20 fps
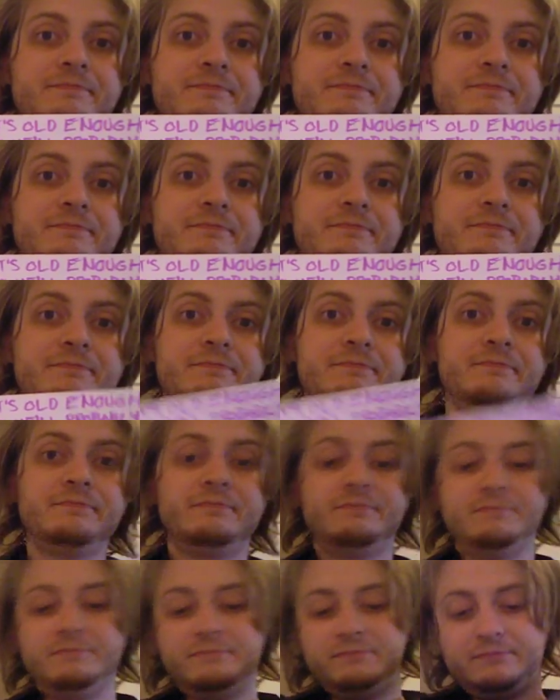
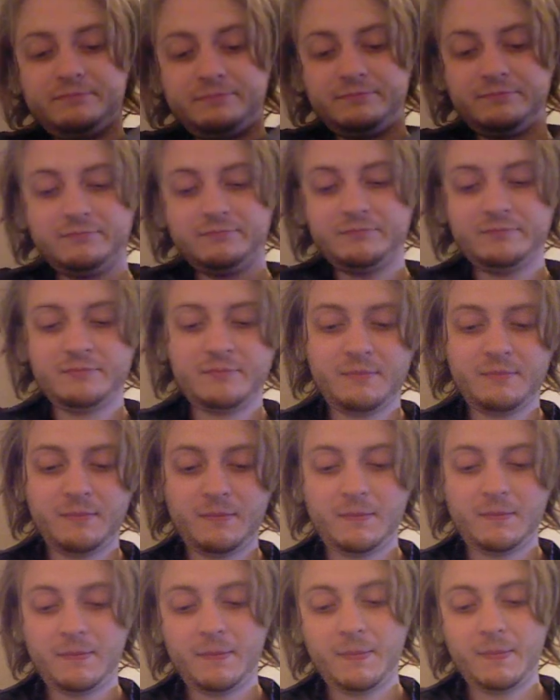
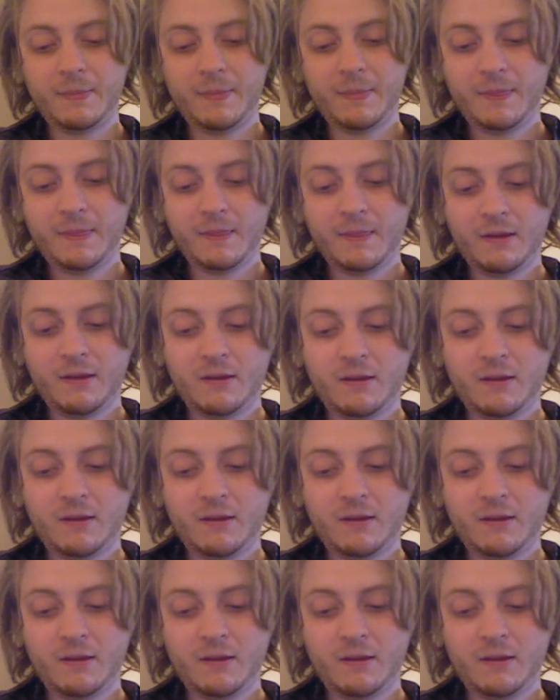(no one is talking)